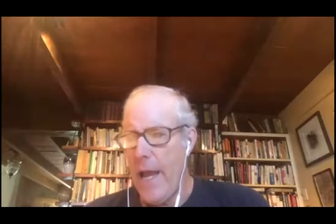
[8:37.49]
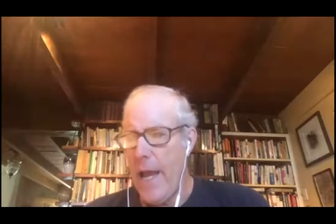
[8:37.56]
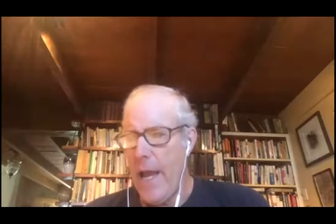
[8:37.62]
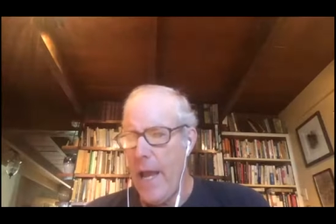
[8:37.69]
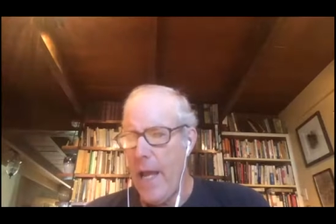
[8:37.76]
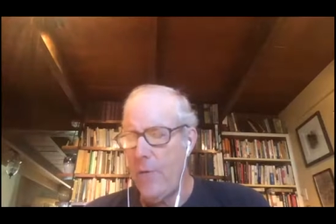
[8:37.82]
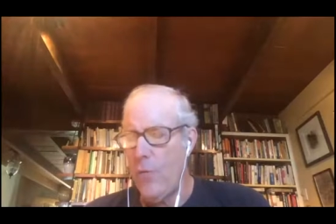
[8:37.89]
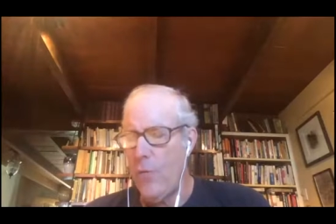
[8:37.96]

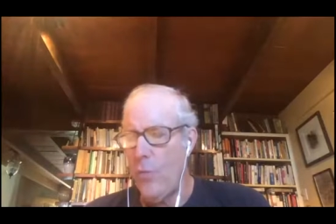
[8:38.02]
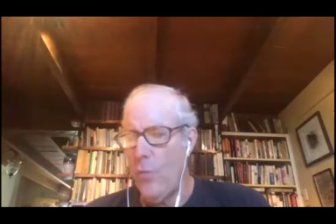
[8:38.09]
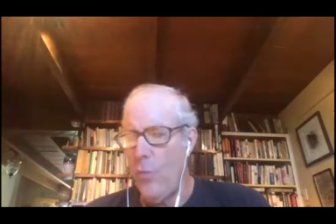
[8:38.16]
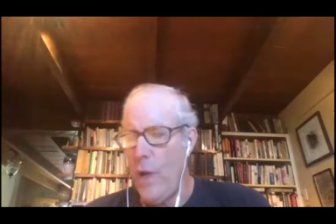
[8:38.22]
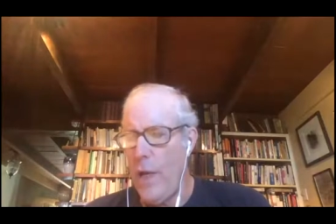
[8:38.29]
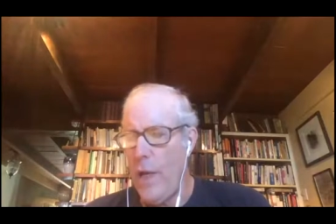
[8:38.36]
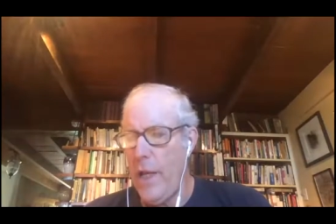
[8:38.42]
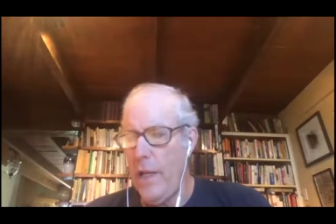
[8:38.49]
and
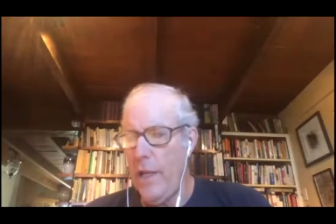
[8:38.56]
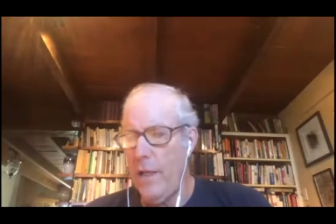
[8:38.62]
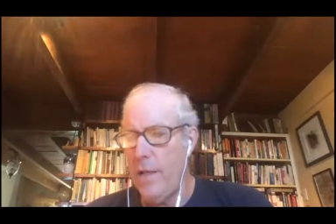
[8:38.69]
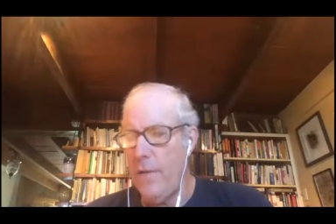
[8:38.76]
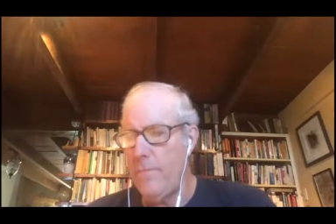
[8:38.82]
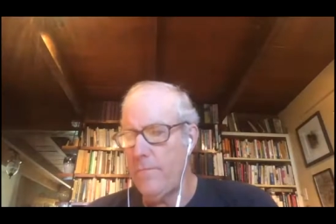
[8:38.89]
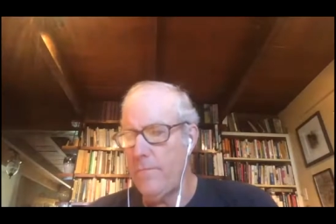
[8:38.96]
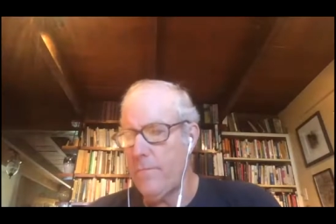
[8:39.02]
we
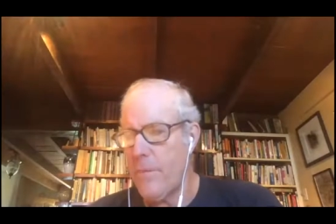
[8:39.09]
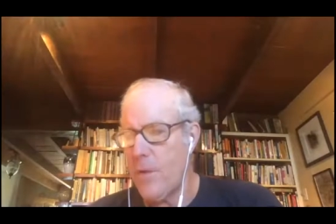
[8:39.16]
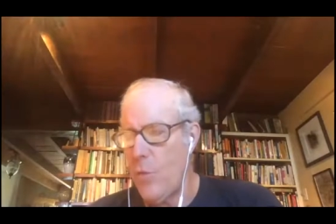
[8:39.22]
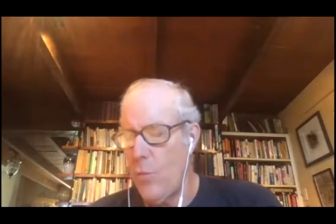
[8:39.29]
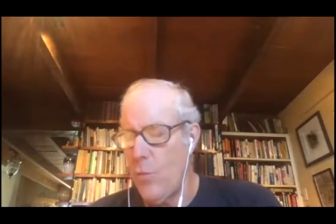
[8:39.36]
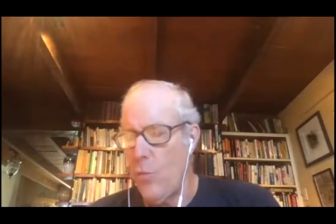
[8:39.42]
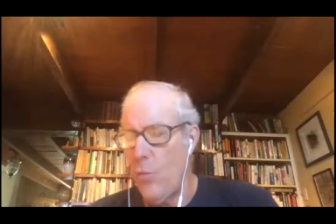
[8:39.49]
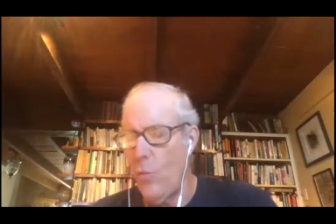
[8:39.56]

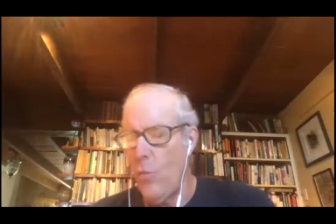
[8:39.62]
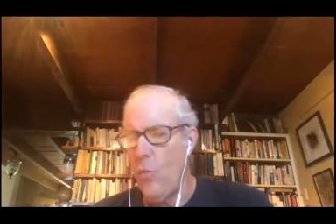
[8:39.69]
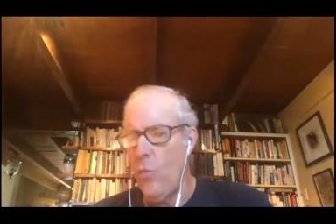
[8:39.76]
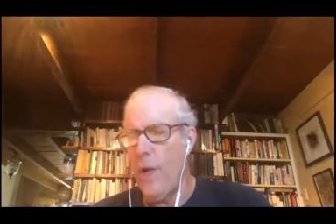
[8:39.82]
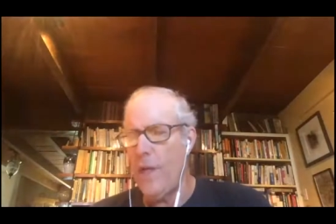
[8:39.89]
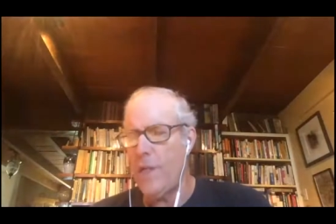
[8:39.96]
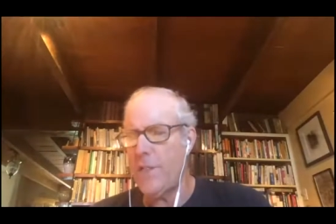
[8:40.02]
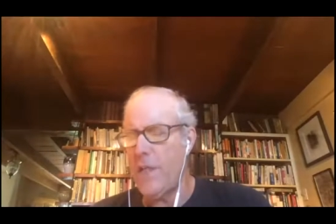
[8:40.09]

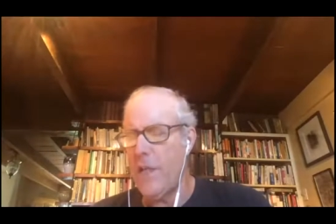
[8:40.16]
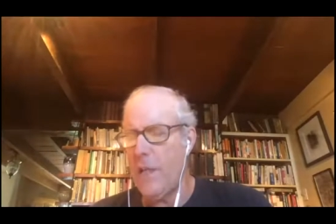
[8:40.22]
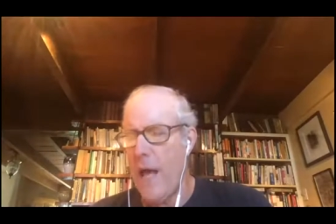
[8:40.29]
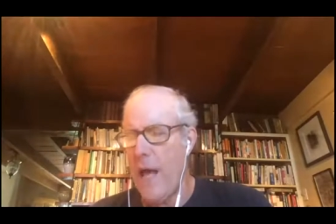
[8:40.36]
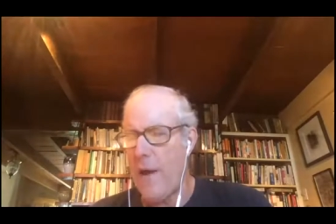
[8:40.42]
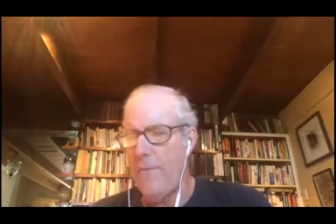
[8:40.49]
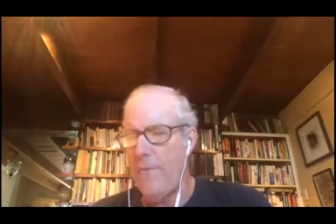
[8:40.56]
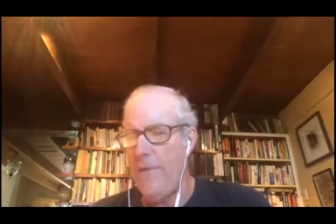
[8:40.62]
we see a lot
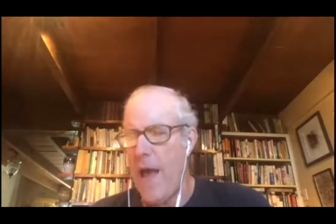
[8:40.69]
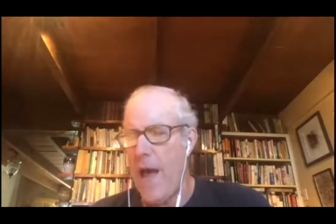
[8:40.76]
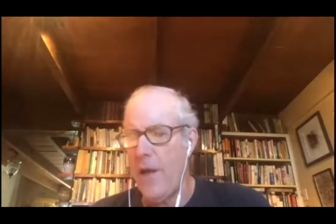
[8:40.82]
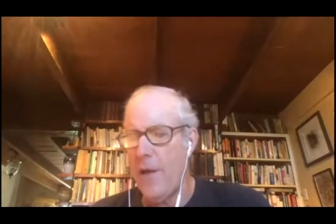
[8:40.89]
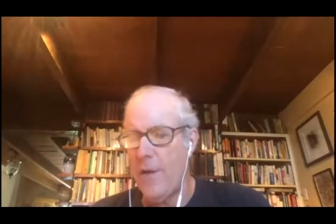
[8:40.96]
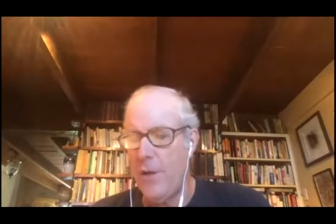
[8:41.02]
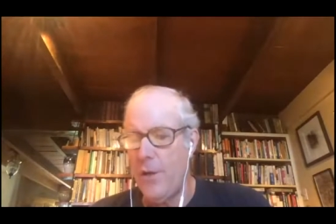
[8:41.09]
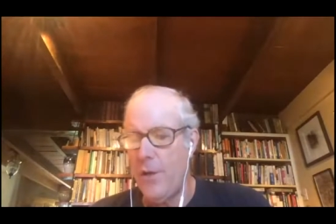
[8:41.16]
of
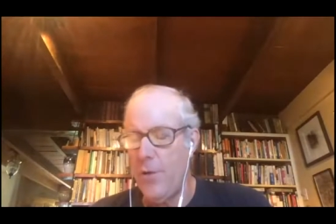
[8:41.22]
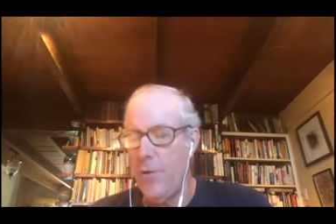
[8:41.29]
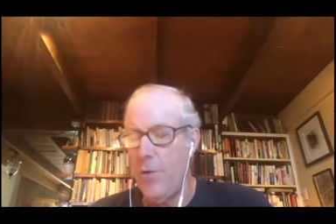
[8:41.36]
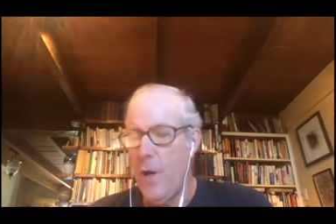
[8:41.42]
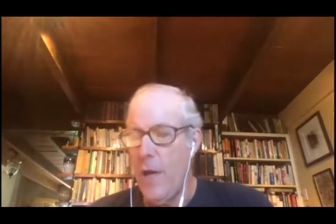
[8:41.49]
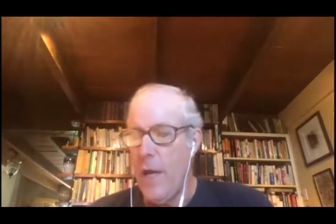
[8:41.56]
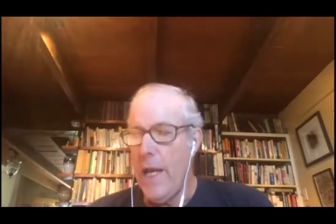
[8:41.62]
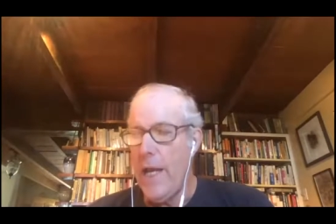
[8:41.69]
value
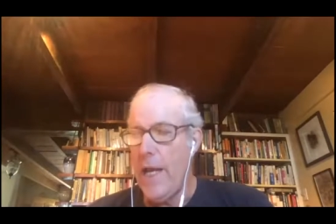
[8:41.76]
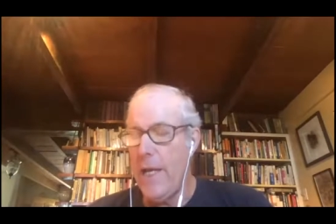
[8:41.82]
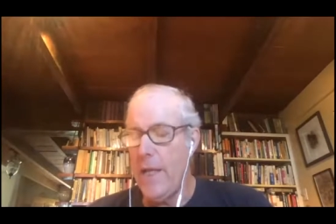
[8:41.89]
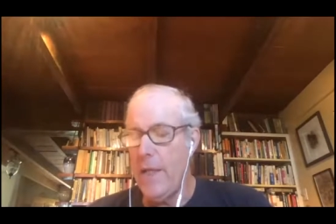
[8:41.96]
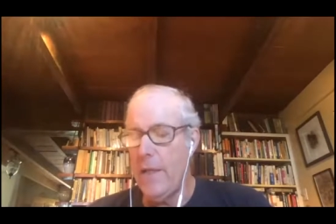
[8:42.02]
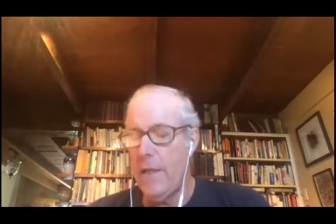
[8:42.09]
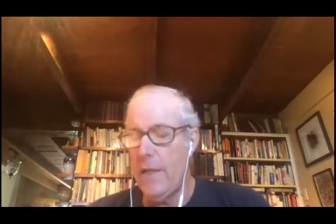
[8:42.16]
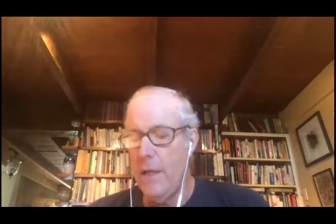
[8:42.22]

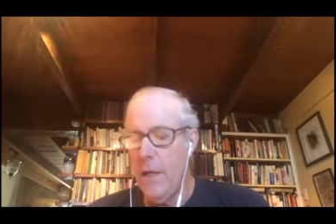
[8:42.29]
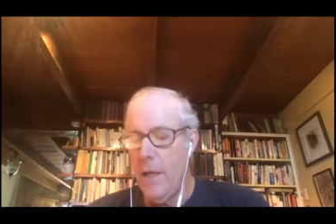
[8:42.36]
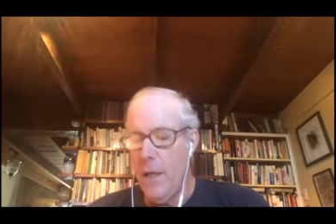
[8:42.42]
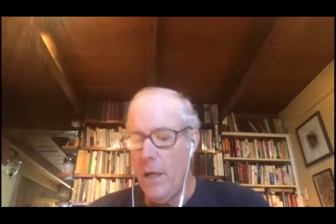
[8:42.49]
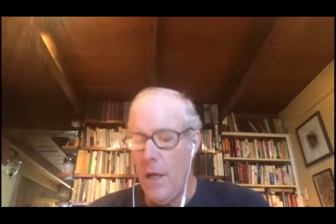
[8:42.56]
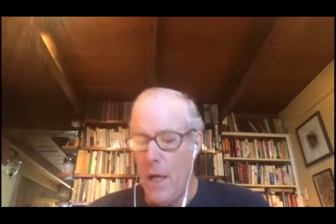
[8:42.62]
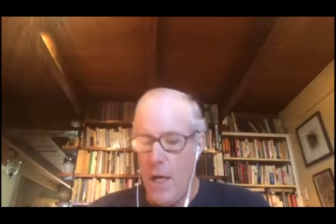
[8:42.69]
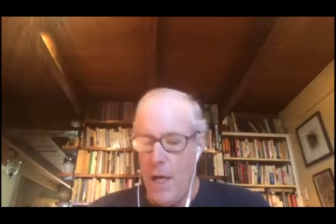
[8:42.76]
in
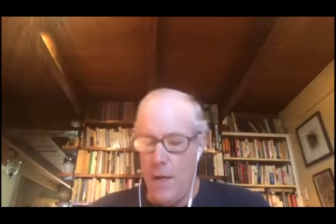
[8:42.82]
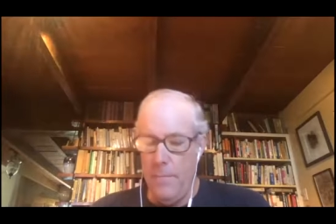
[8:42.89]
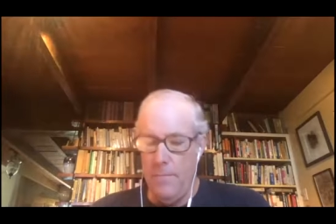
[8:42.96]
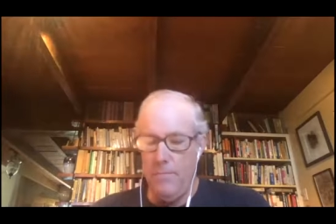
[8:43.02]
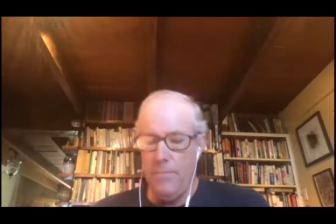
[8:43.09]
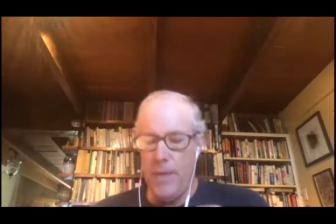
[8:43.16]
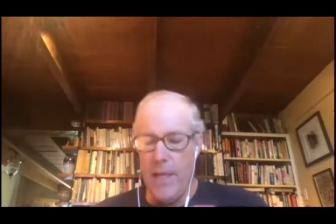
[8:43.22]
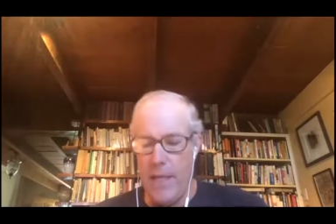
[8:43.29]

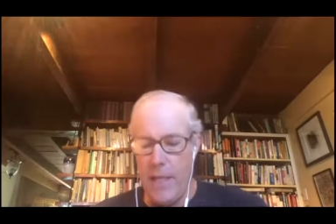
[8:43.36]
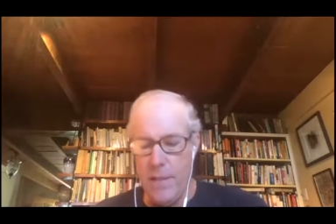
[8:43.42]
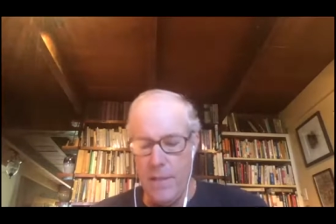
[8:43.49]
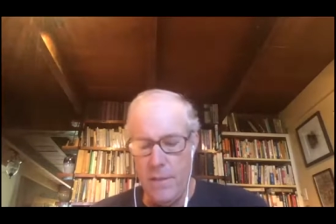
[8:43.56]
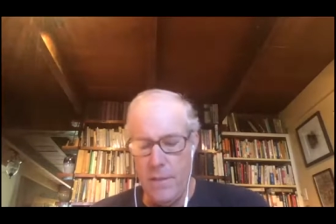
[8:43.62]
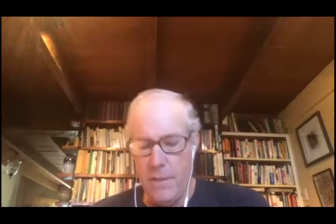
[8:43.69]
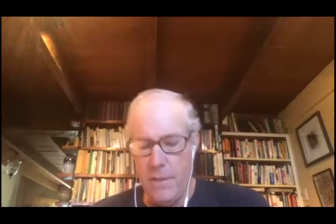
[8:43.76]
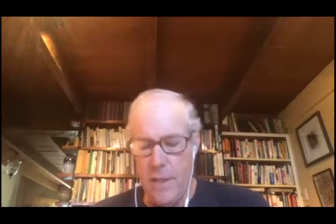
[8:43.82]
um,
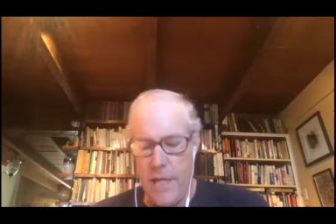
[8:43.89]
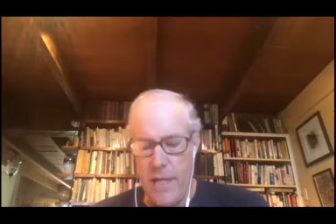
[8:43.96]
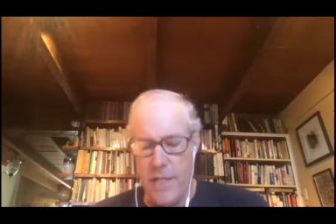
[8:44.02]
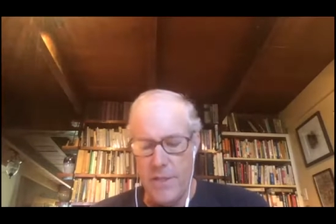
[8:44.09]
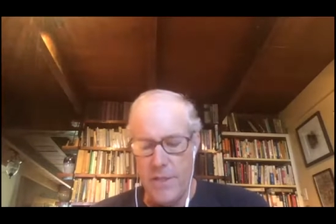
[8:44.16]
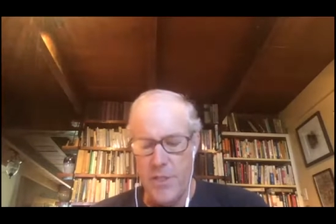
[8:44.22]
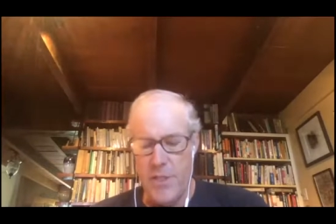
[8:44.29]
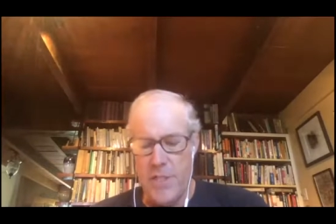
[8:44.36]
in
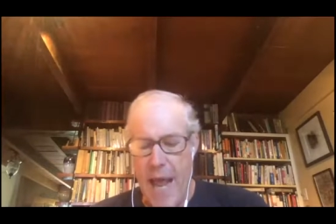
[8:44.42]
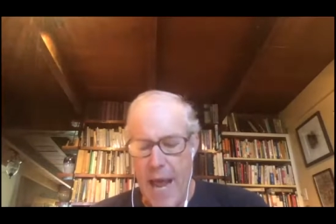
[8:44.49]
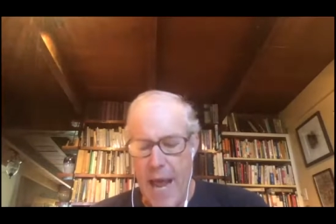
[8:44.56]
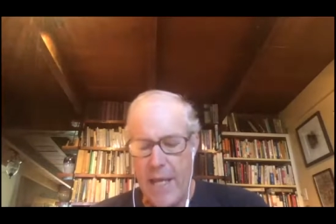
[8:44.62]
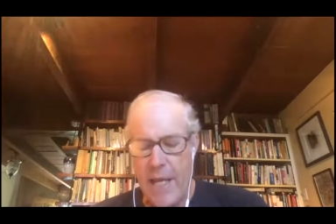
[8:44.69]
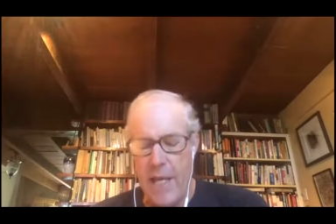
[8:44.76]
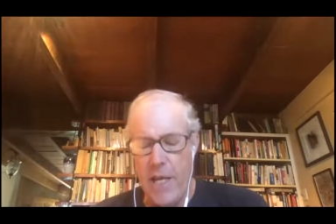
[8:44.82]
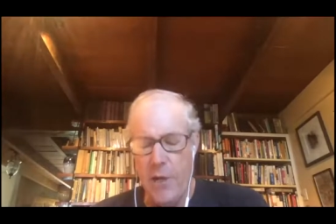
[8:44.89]
in
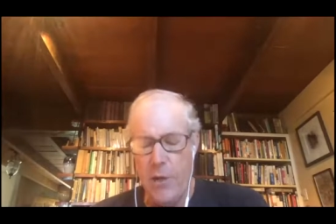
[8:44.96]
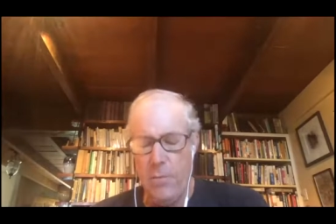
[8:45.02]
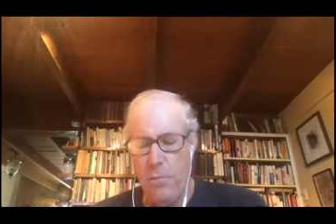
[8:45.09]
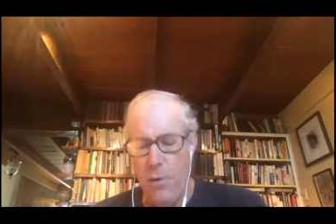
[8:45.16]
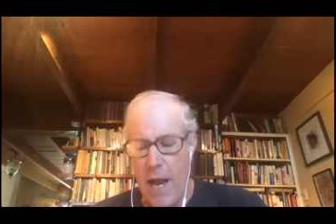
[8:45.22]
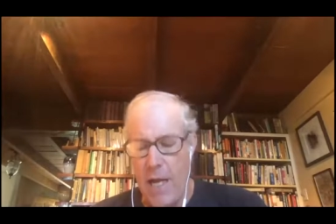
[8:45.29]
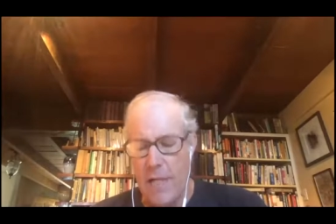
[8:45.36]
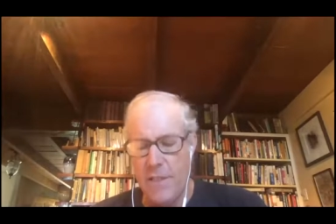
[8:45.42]
stacking
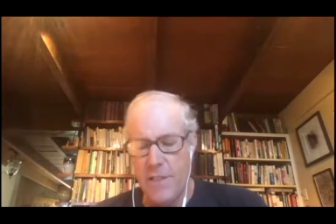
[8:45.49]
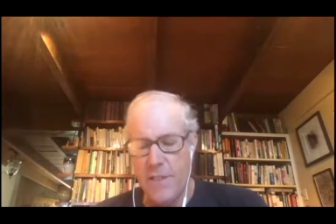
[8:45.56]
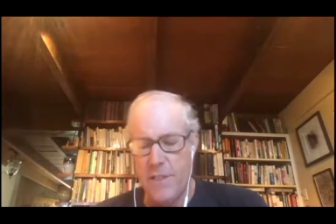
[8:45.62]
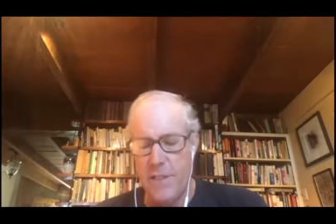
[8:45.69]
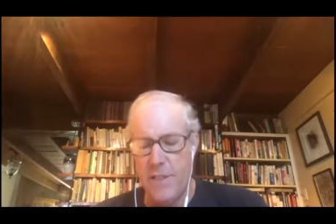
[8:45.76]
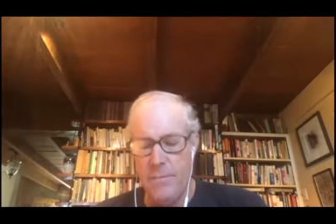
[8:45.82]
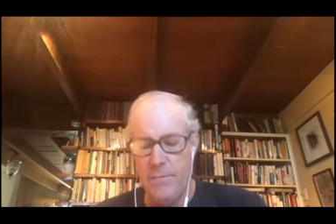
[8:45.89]
enterprises